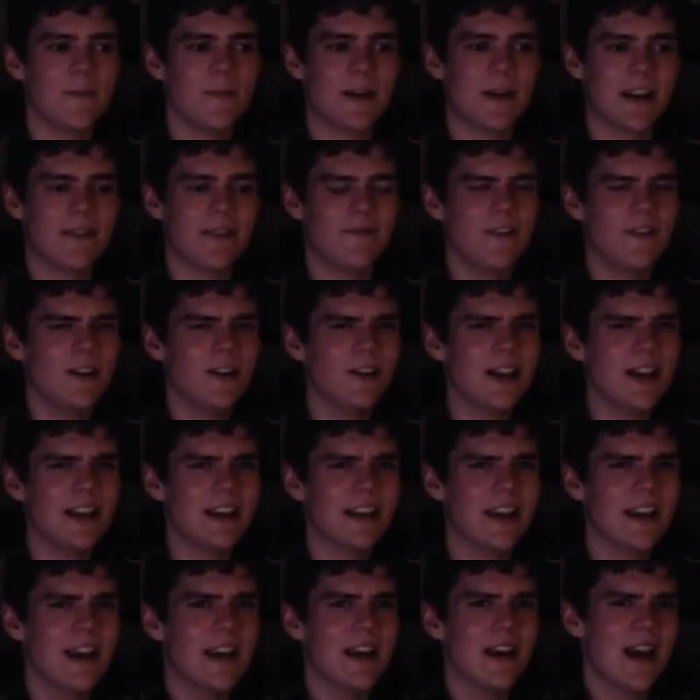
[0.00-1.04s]
But I feel
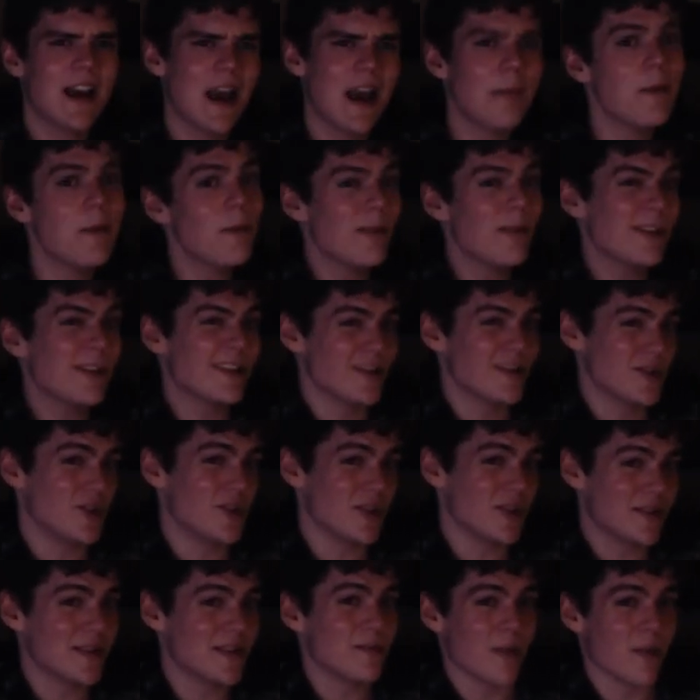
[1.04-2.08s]
like, and maybe this is
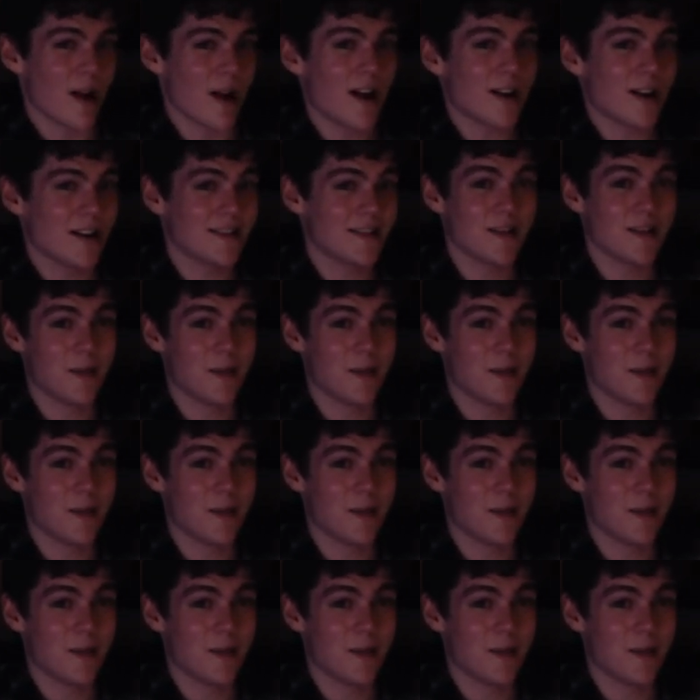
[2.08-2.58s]
just because I'm a